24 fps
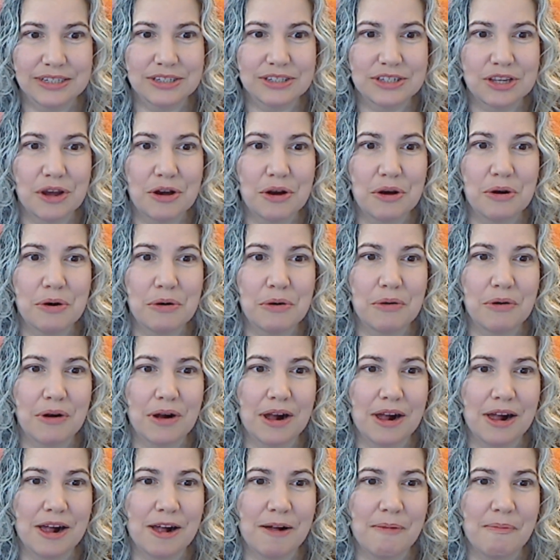So
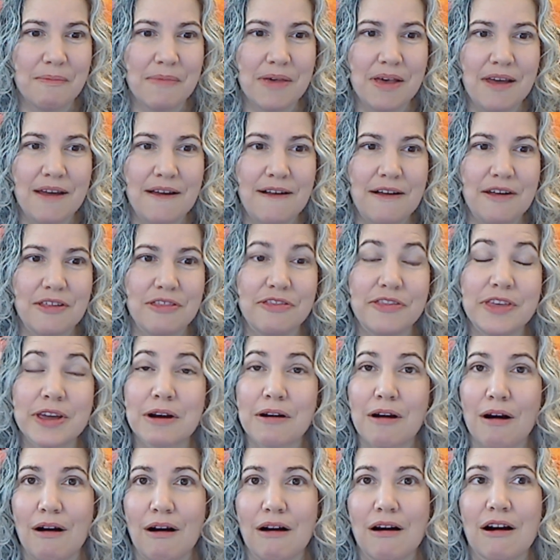
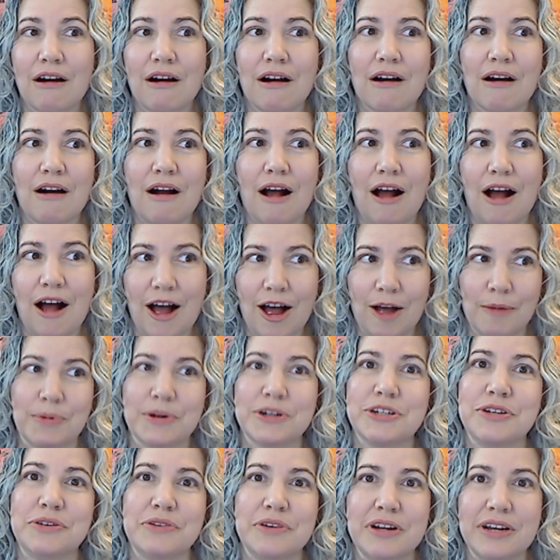there are
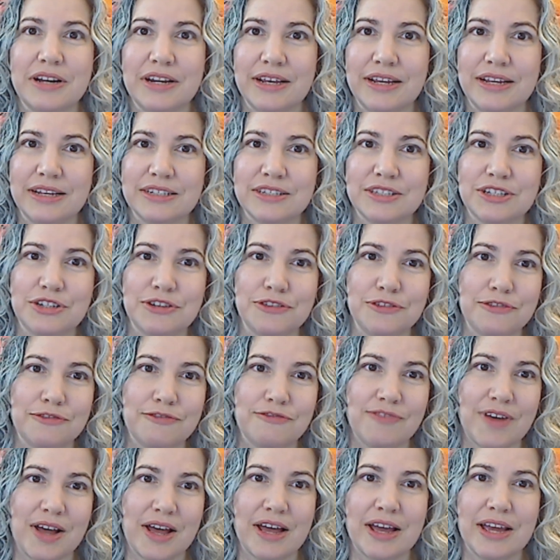opportunities to
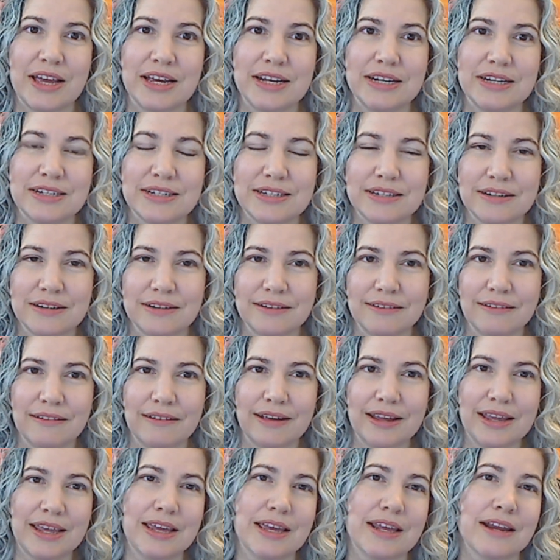find
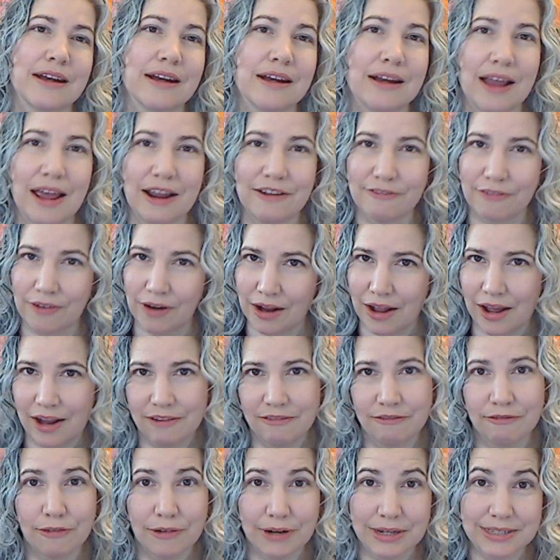hidden and
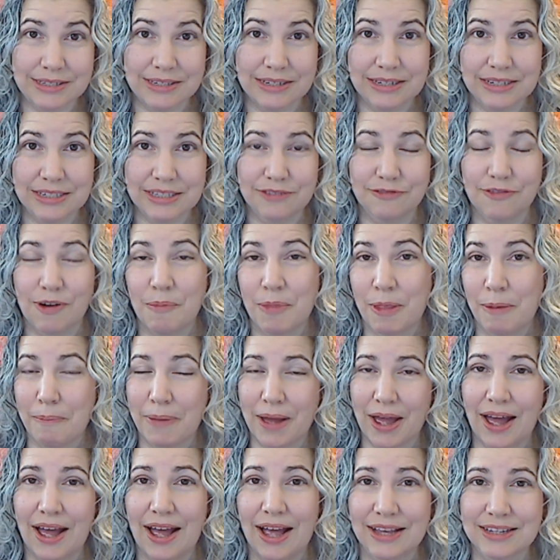forgotten voices from the
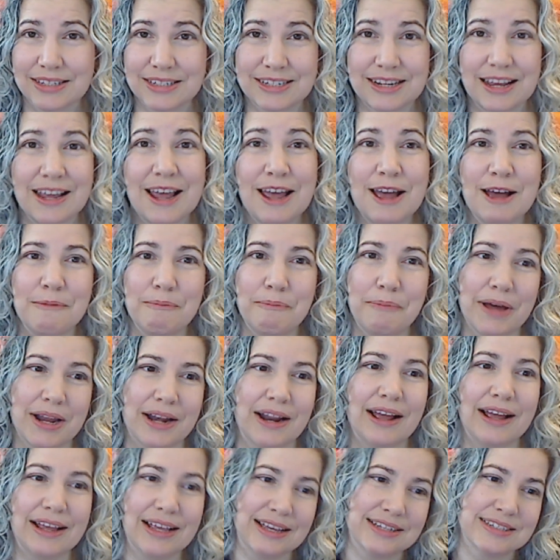past. But
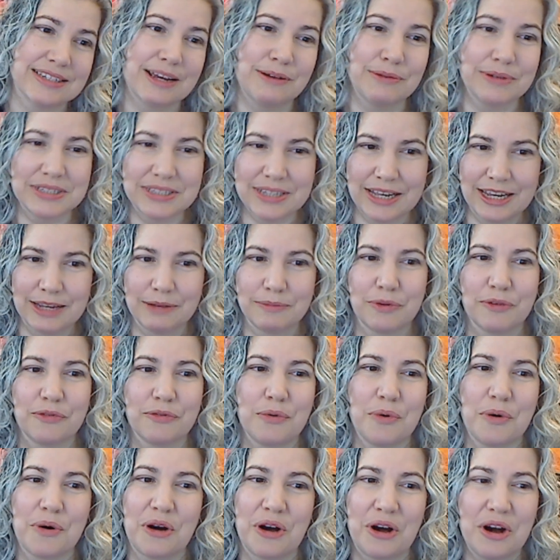as I was saying
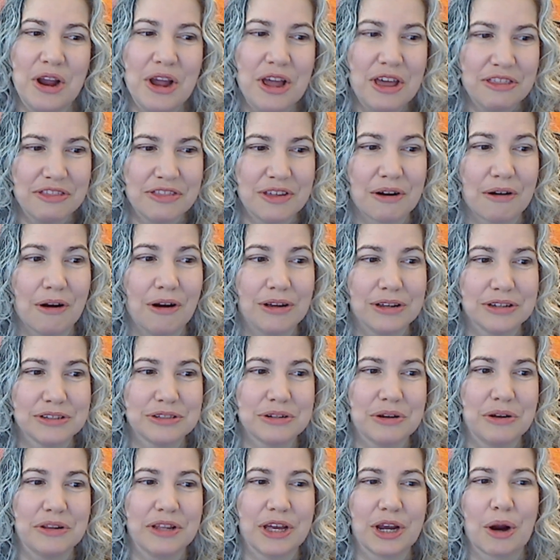before, there are
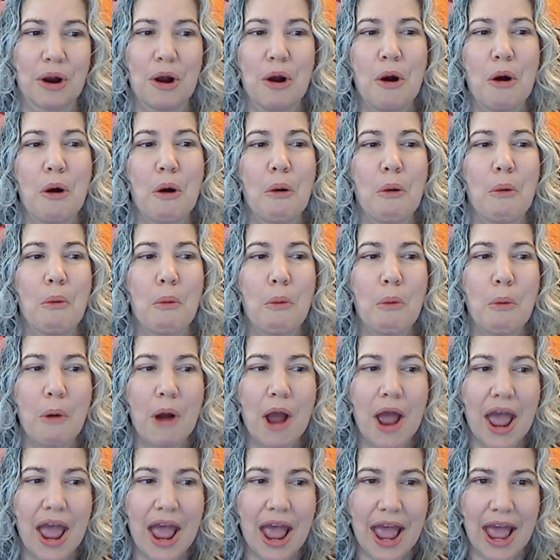also like
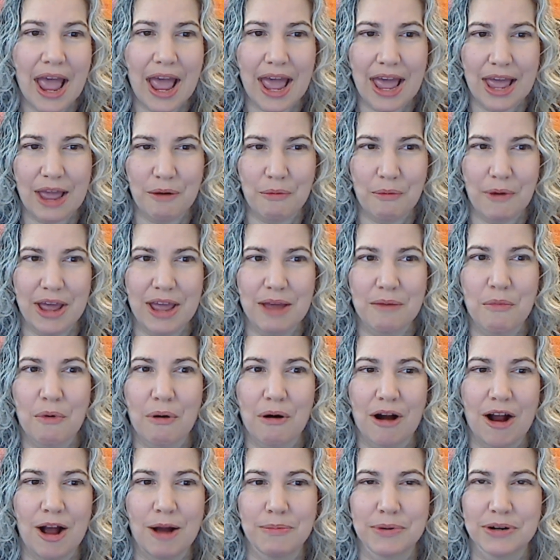way, way
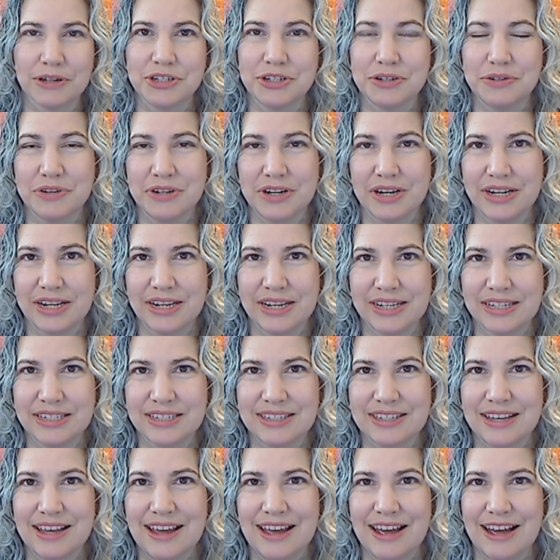more
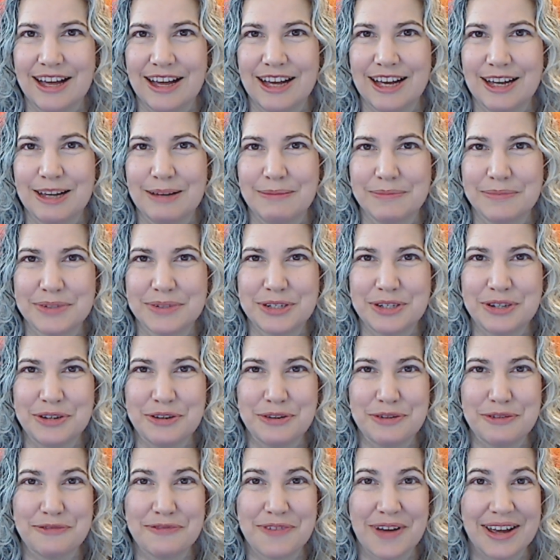opportunities
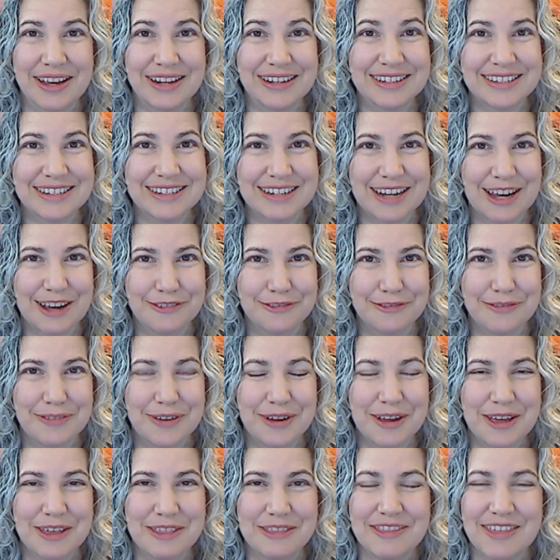to find stuff
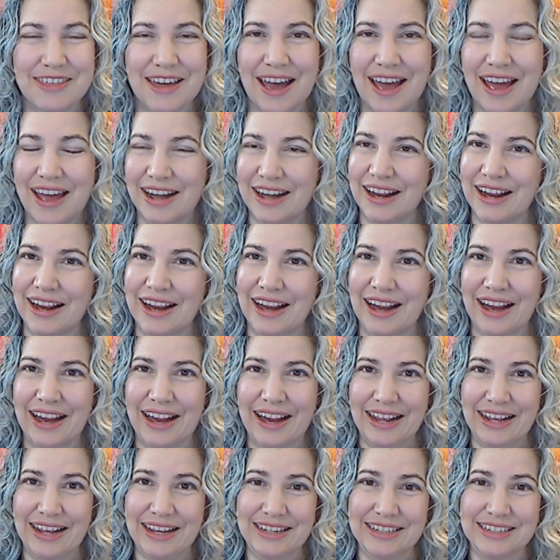that
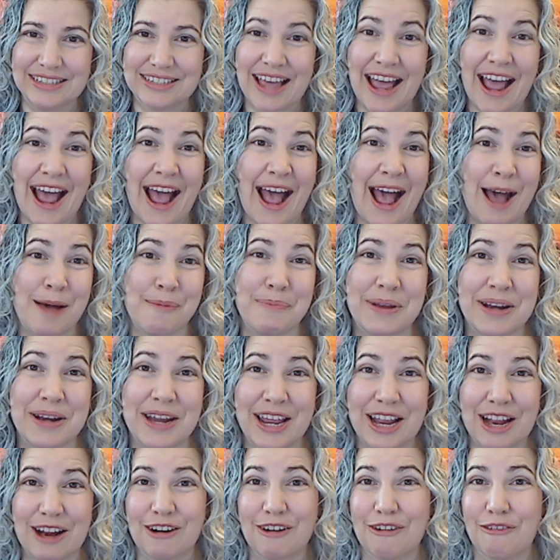is
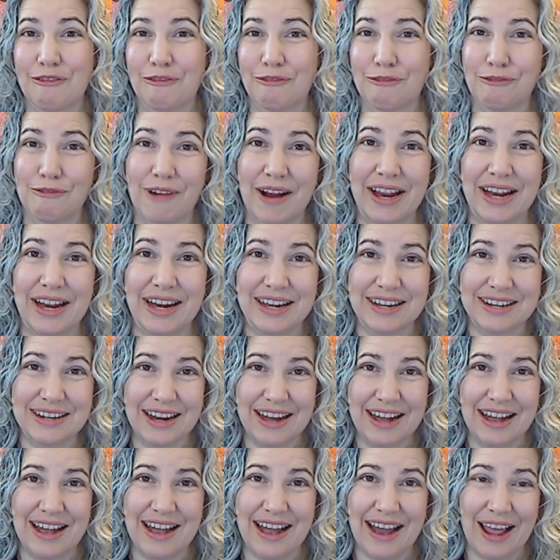happening right
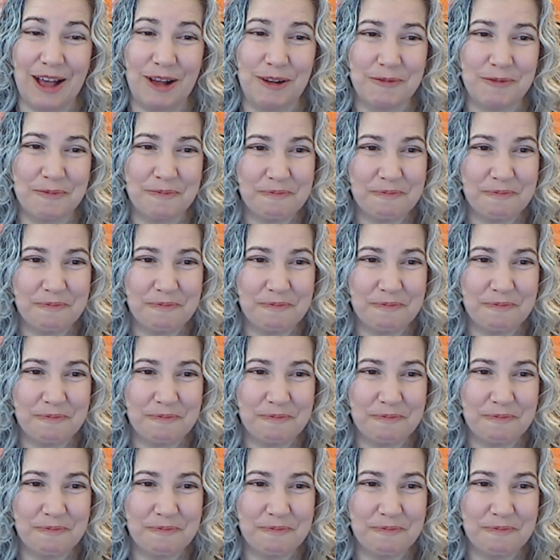now.